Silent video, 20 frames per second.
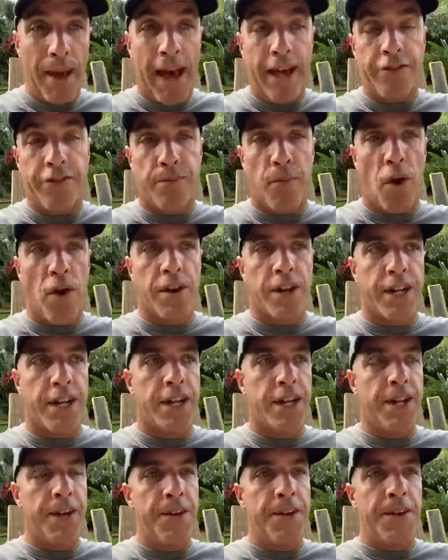mass
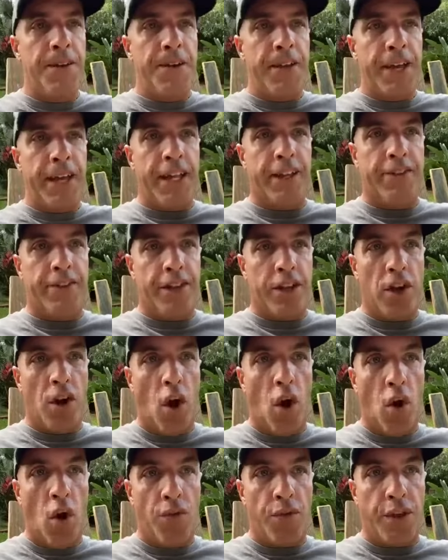marketed, it's the
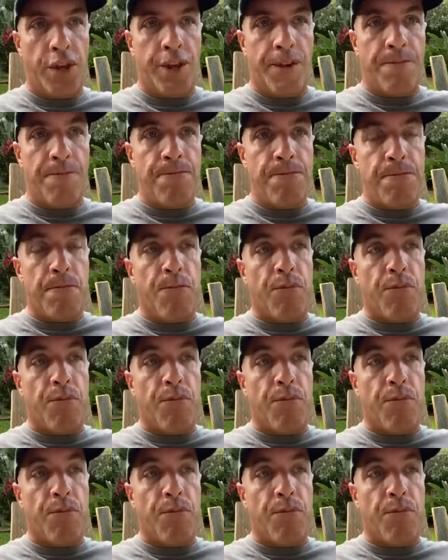the